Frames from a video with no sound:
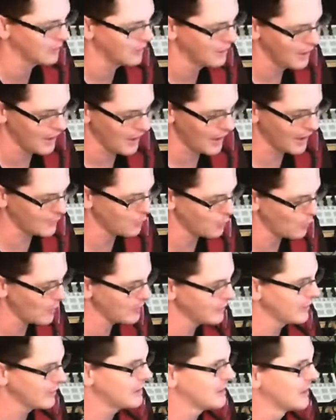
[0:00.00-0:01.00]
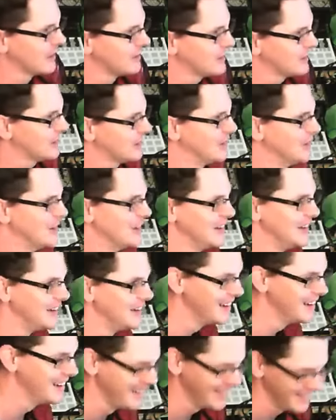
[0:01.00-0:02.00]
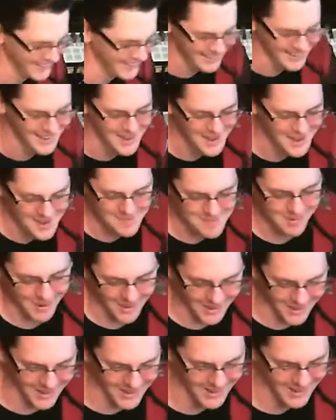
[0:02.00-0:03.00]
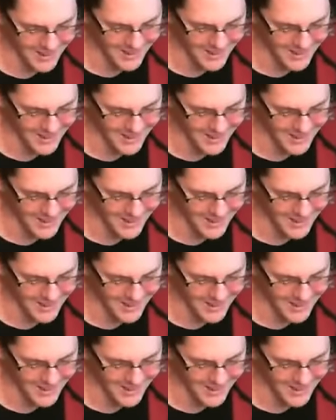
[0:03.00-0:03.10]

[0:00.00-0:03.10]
had way less sense to it. But